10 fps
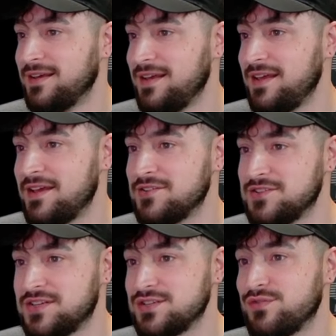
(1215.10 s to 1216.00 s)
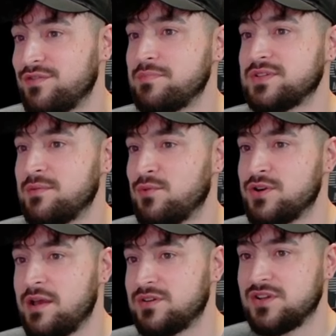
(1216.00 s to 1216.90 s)
It also deals 50% more
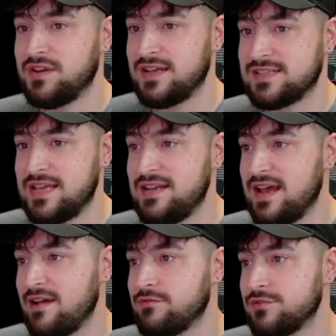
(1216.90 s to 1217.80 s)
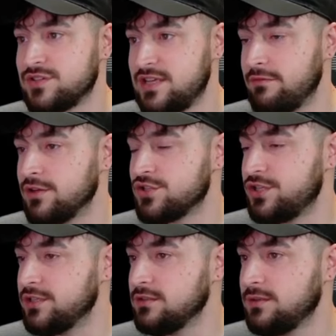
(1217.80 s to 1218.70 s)
damage on the next hit after receiving a
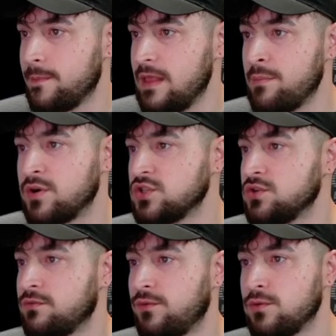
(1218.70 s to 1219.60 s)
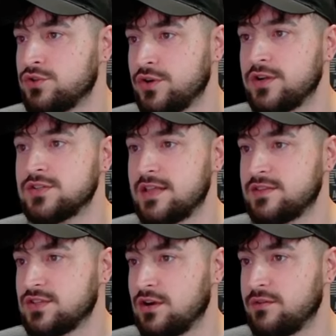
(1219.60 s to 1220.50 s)
shield. And Martial Soul 4 triggers at the
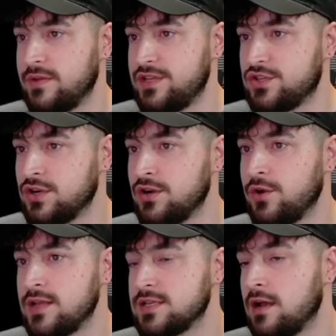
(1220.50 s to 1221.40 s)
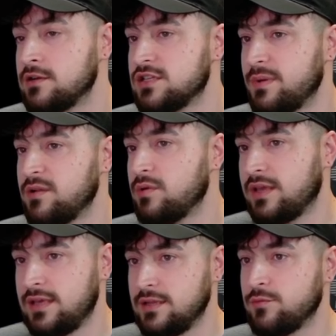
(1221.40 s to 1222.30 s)
start of each turn, grants undispellable
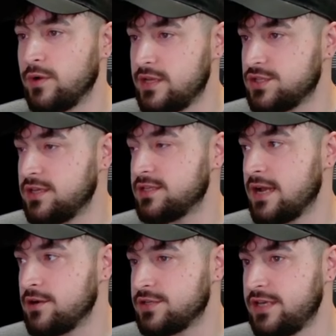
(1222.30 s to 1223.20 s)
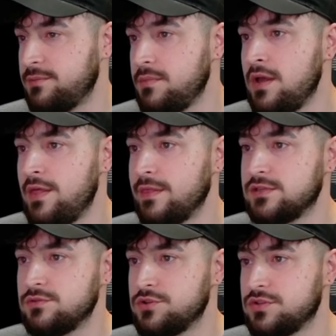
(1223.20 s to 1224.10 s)
kill and rage to the entire team.
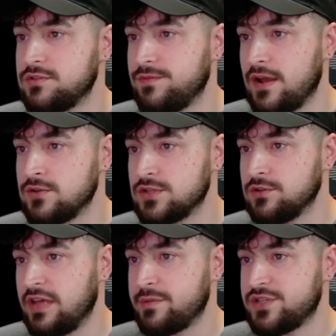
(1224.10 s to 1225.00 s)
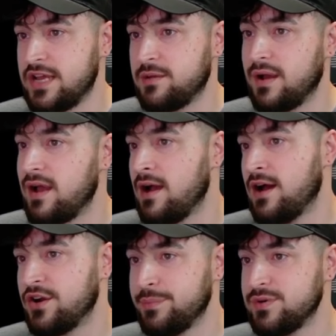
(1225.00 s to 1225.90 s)
This reduces final skill damage taken by
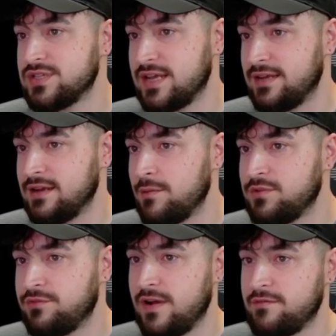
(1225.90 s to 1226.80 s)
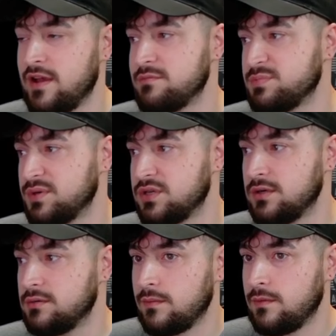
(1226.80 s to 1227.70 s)
100% up to 5 times per
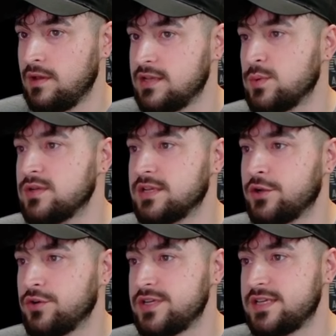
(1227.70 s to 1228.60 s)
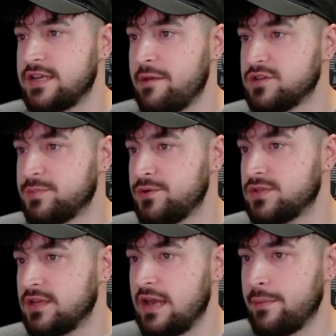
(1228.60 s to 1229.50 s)
turn, as well as increasing damage
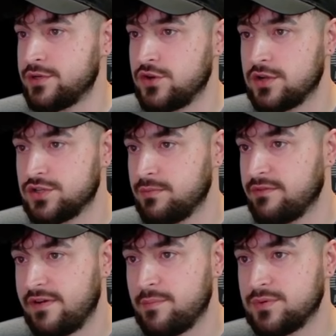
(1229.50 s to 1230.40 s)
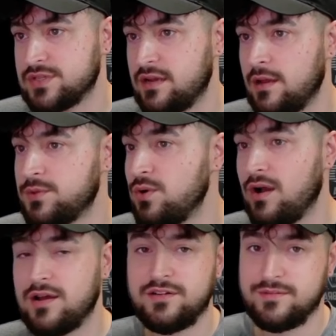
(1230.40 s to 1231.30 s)
boost and damage reduction by 5% up to
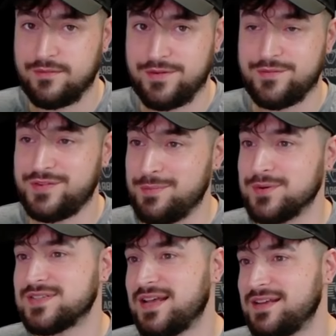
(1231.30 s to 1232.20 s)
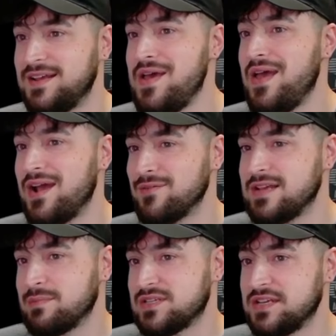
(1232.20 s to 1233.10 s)
150% every
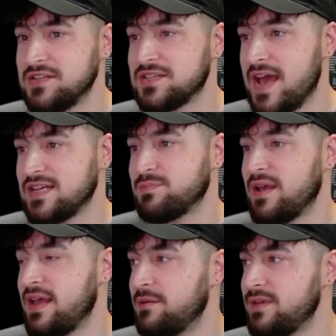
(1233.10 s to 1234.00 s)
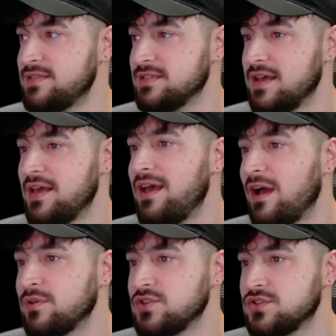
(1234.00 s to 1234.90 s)
time a skill is cast by enemies.
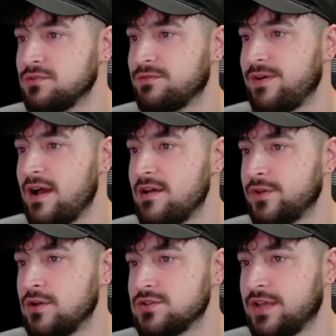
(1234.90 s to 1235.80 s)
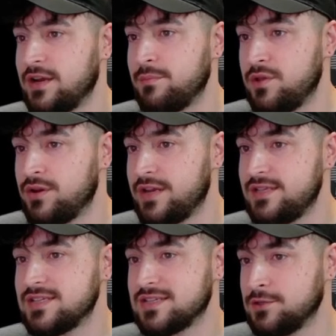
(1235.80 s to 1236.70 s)
At Martial Soul 5, you also get immunity
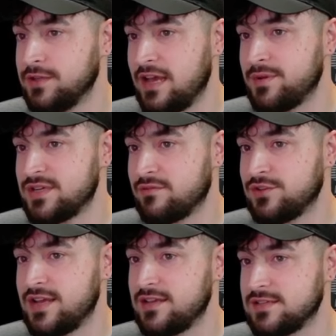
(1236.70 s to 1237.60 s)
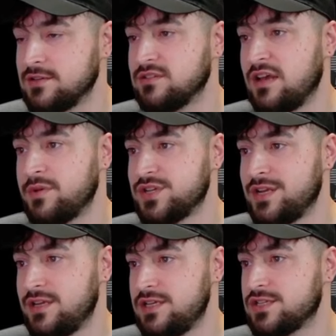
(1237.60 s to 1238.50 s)
to skill damage after taking skill damage,
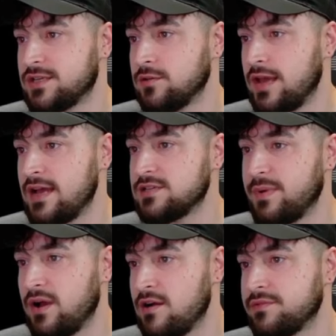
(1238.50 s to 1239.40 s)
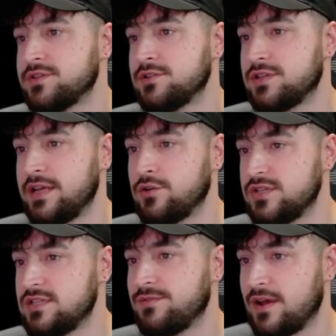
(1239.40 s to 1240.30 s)
and each skill cast by officers
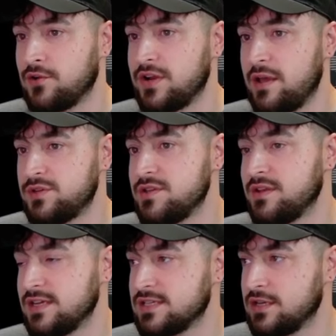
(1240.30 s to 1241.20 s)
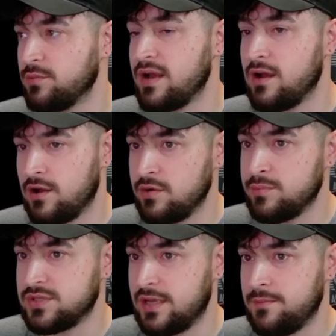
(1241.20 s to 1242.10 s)
increases final damage of the next skill by
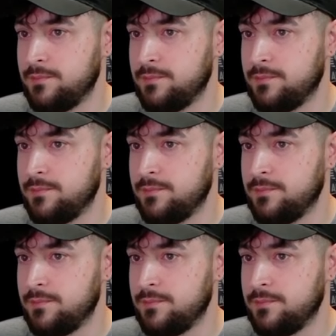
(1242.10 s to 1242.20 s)
100%.